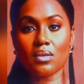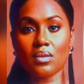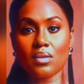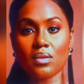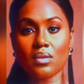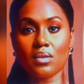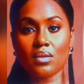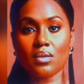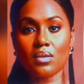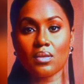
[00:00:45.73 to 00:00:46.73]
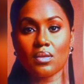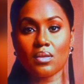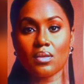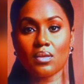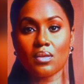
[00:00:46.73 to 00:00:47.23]

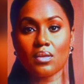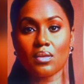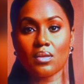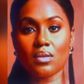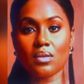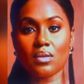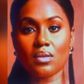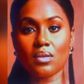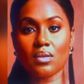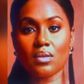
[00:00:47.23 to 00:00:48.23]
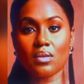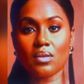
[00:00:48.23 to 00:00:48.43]
Nobody speaks.